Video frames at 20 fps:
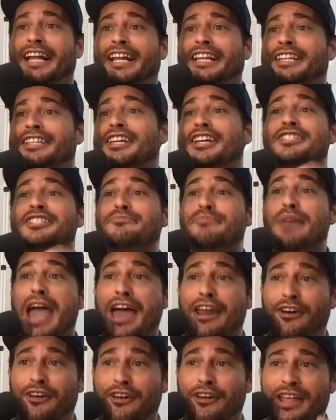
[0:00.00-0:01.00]
It doesn't
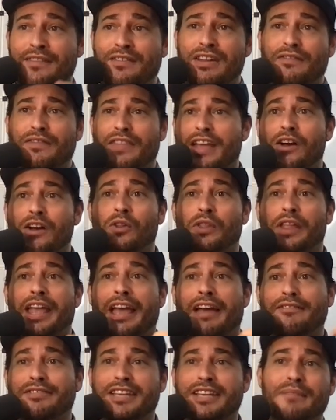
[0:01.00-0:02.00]
matter. Even if they only
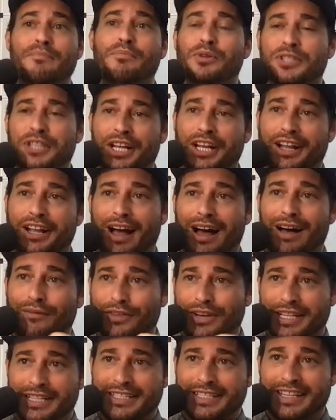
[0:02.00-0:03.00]
have 10%
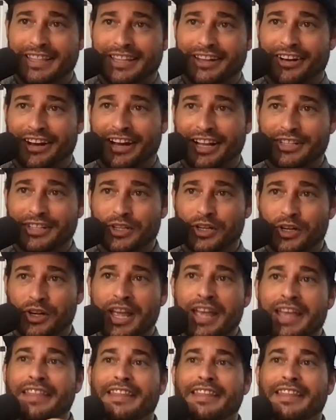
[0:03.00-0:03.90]
confidence in their answer,